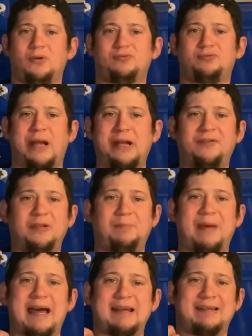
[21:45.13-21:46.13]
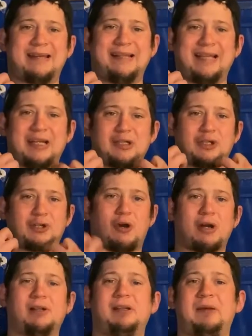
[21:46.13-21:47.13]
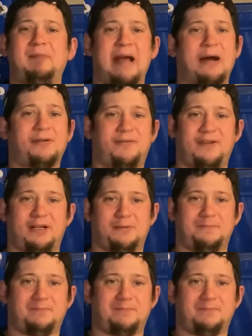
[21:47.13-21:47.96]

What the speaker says: right off the bat, get that chocolatey mouthfeel.